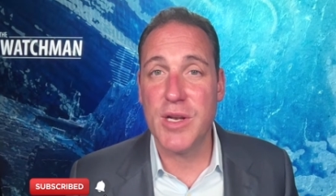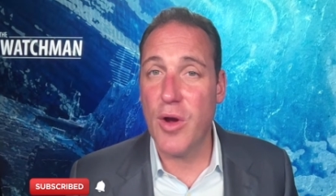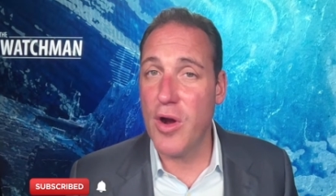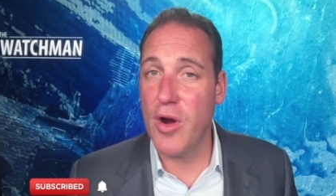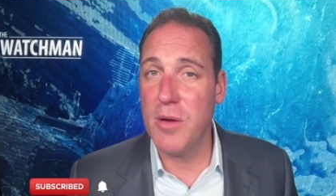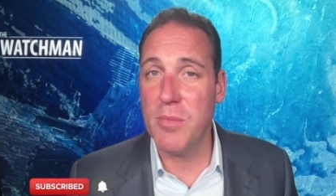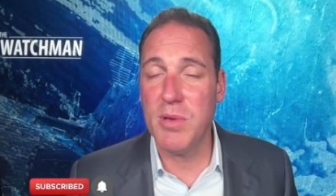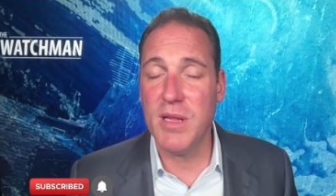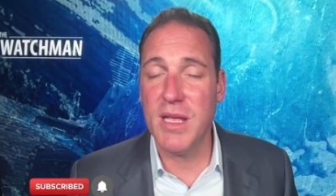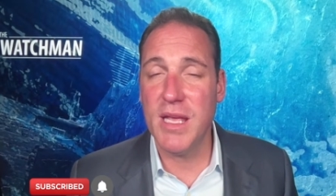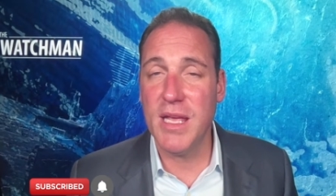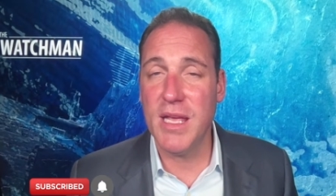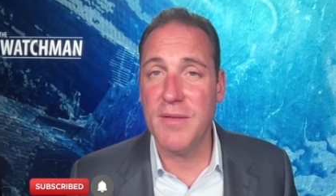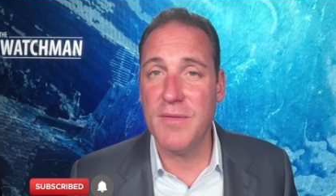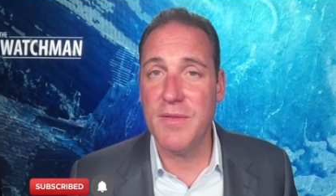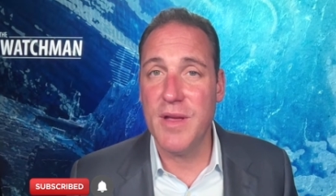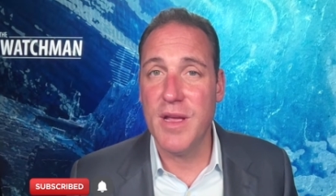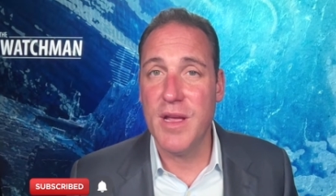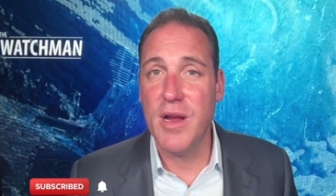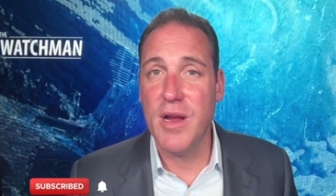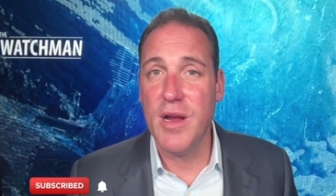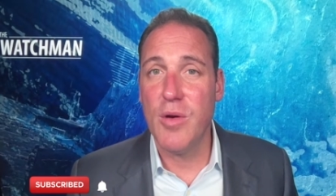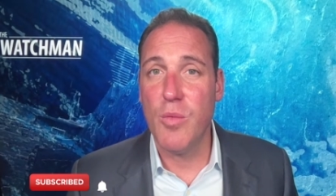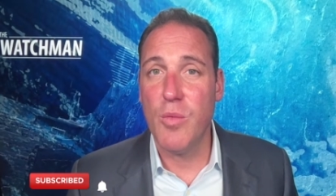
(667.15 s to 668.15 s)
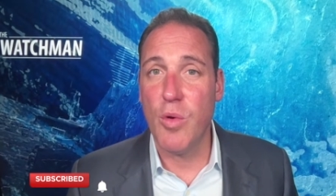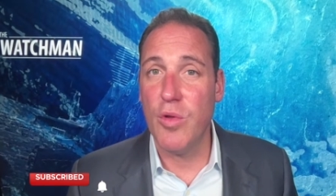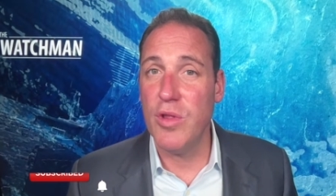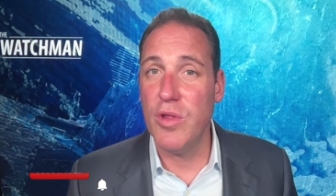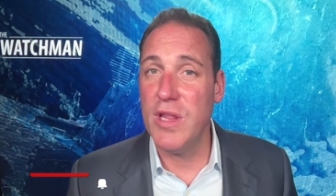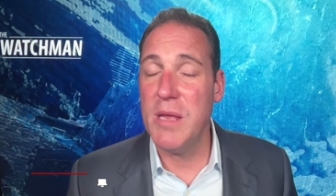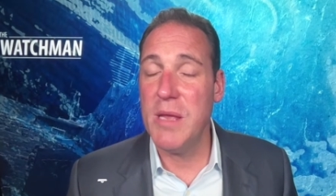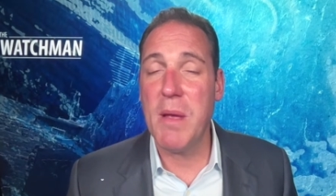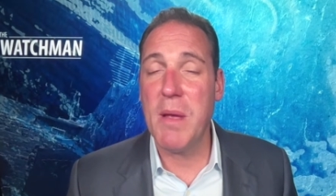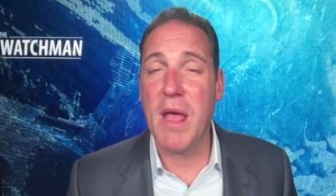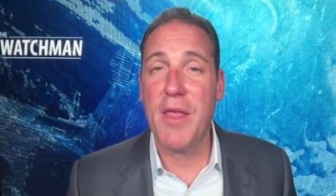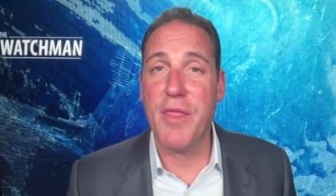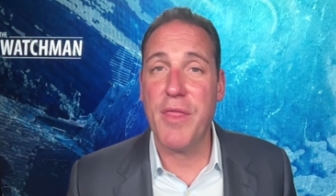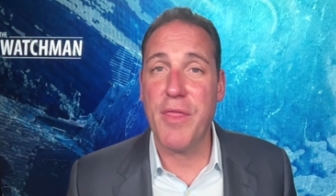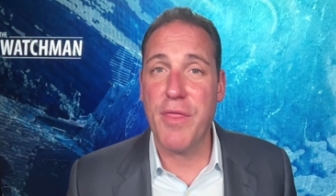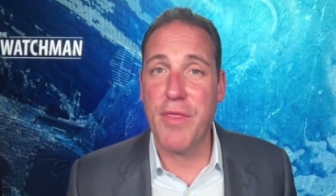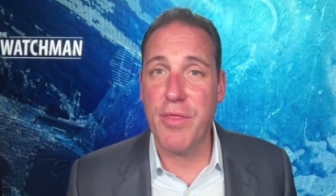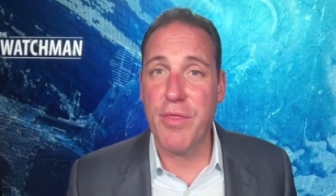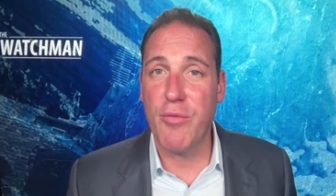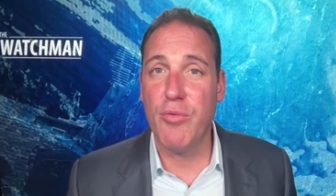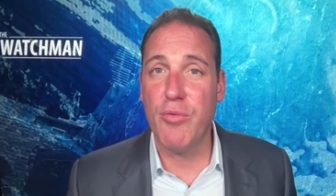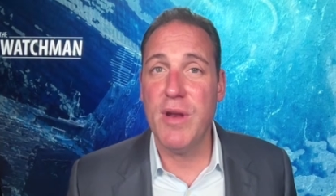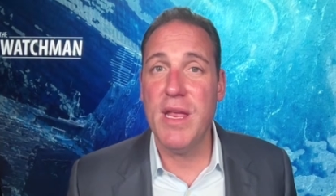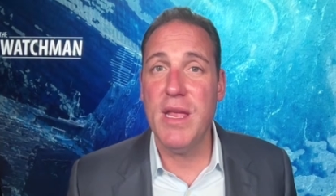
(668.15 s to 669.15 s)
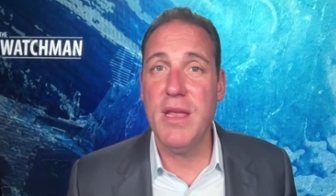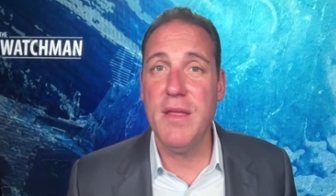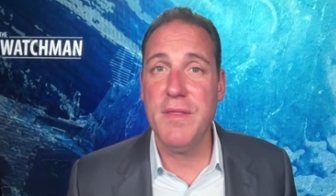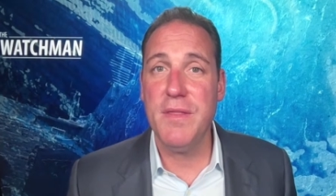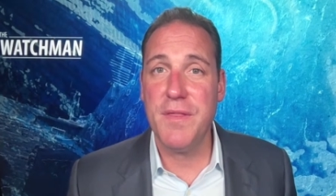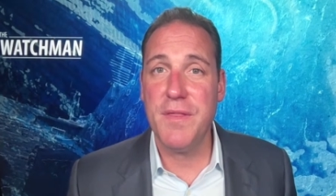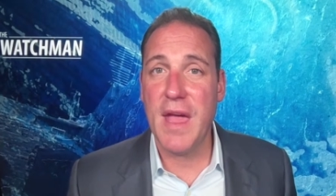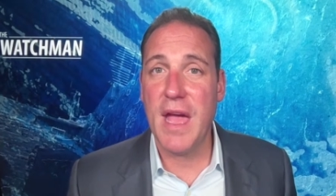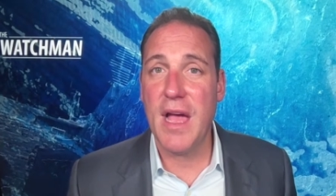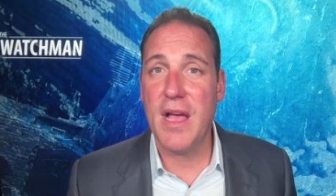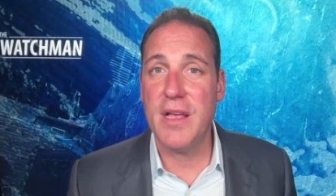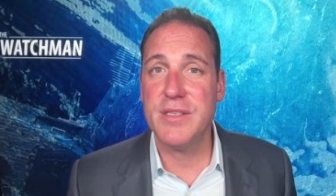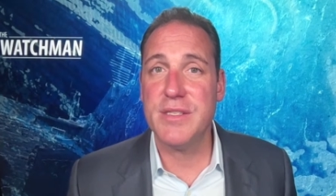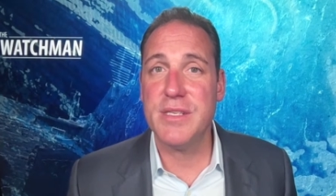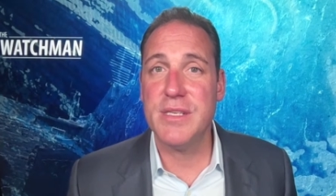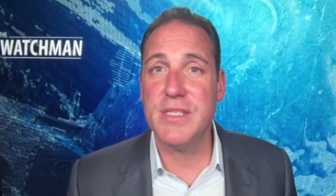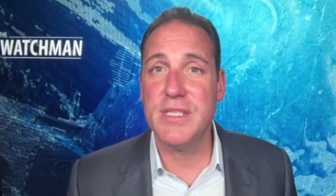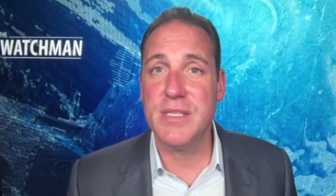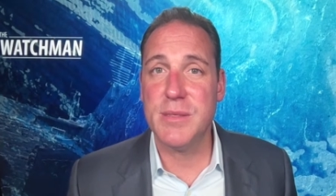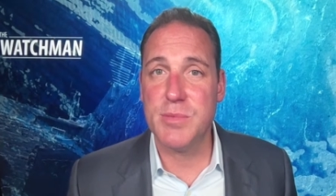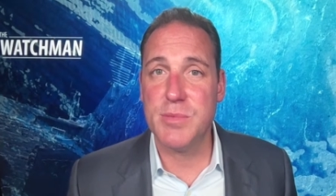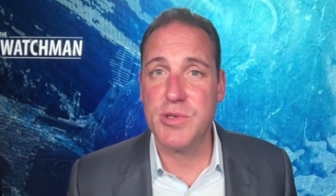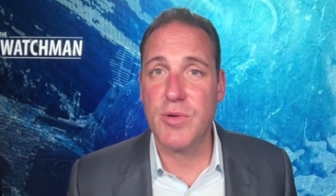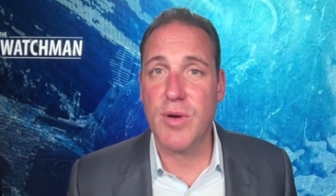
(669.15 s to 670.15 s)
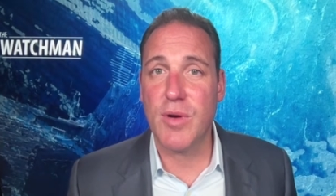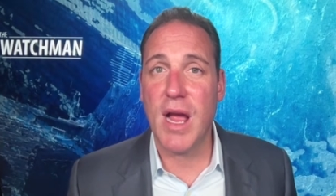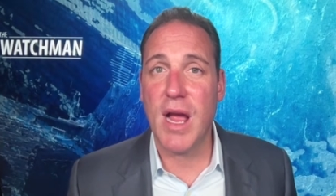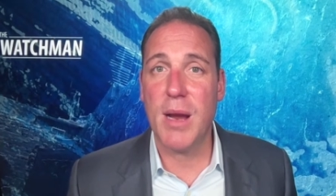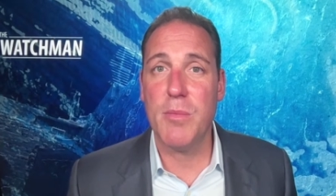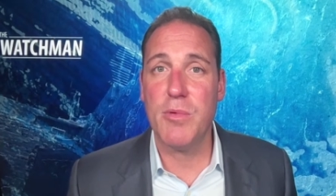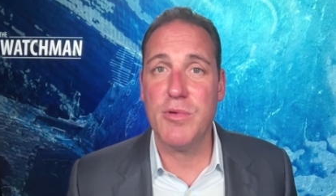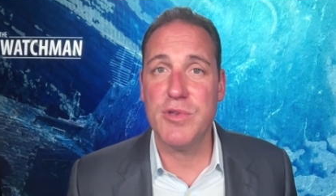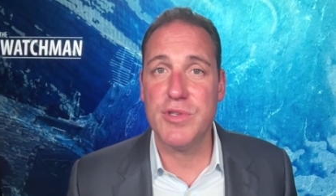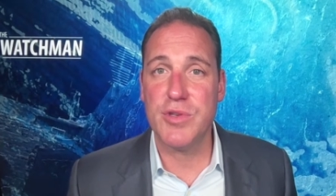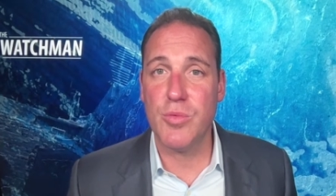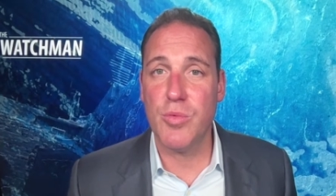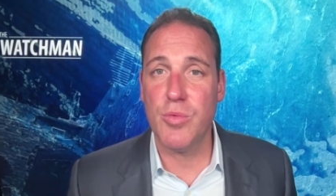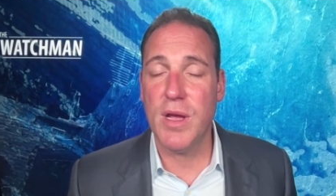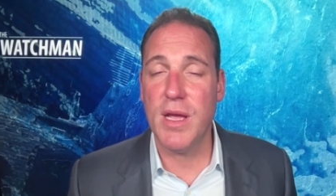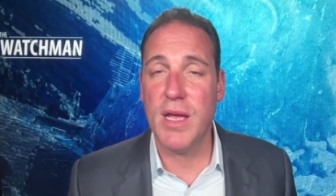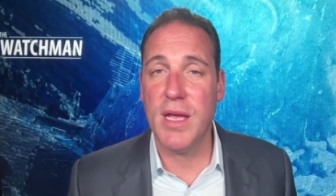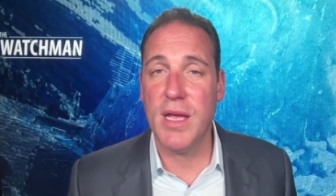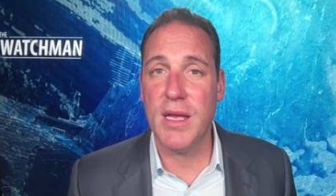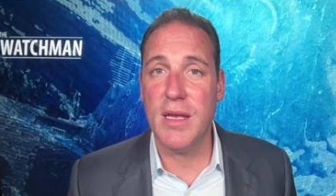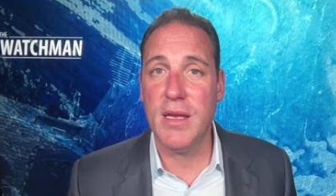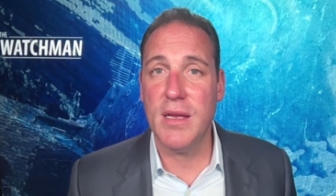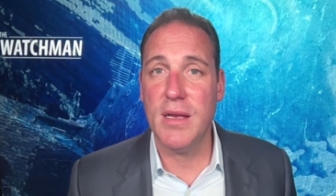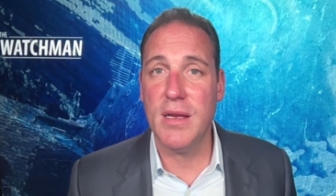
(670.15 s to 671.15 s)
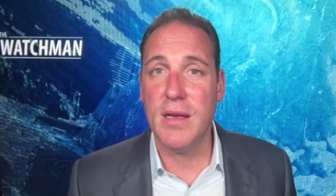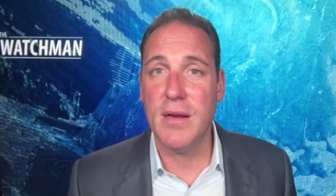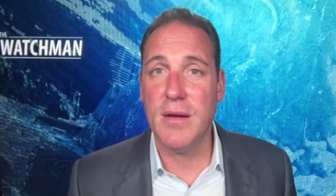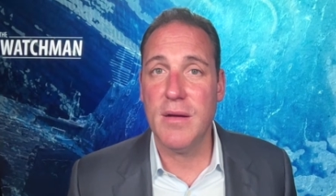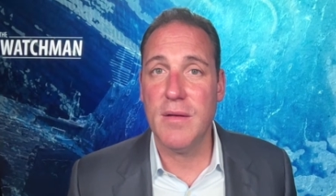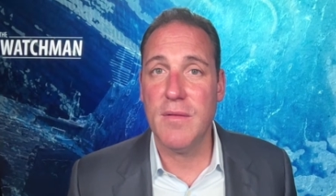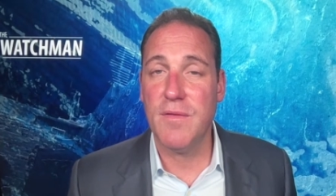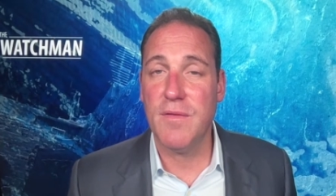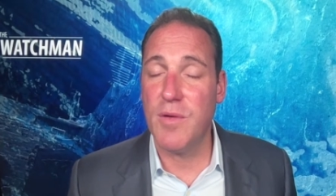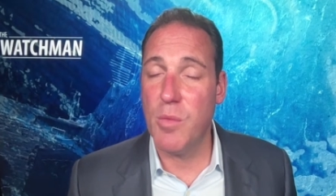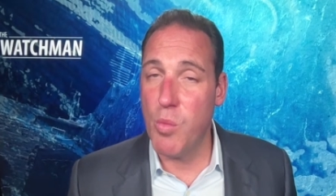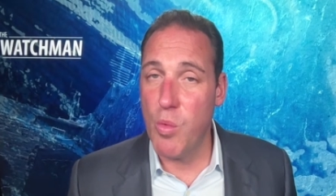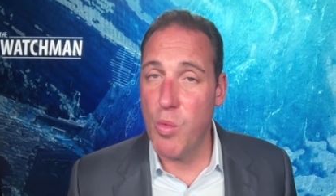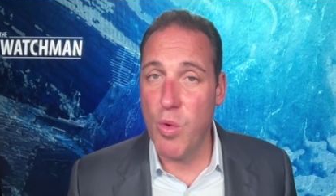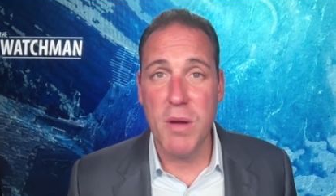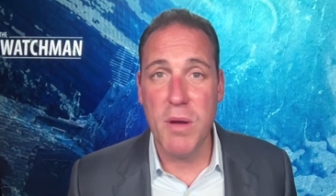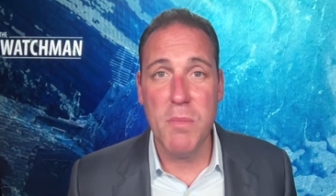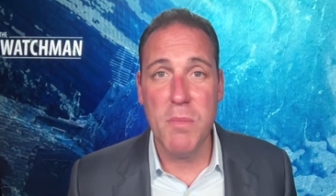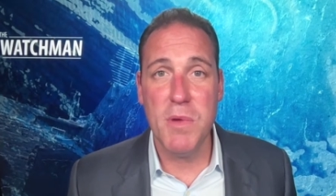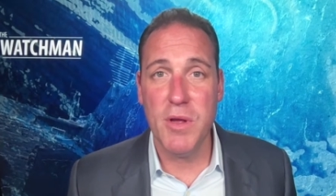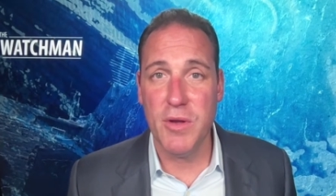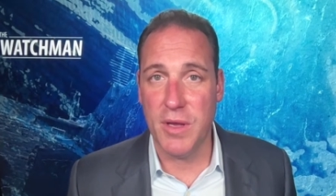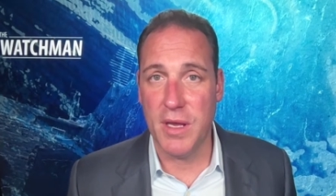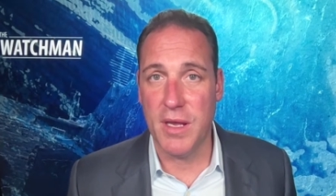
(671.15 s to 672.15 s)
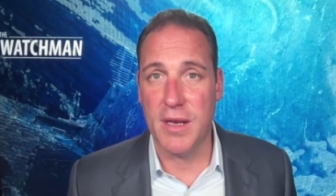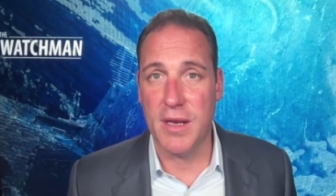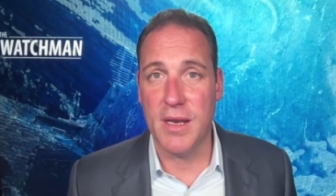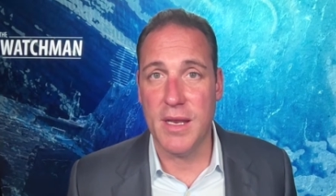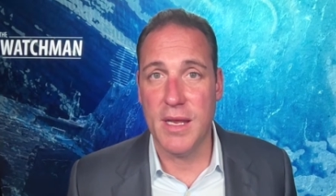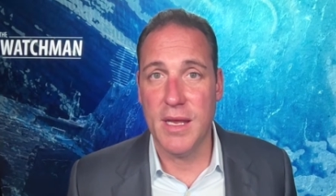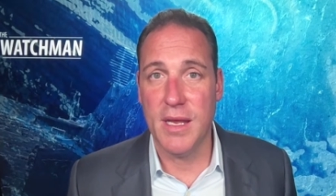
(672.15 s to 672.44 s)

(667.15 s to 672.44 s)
Hard to believe, we're only about 3,000 subscribers away from 1 million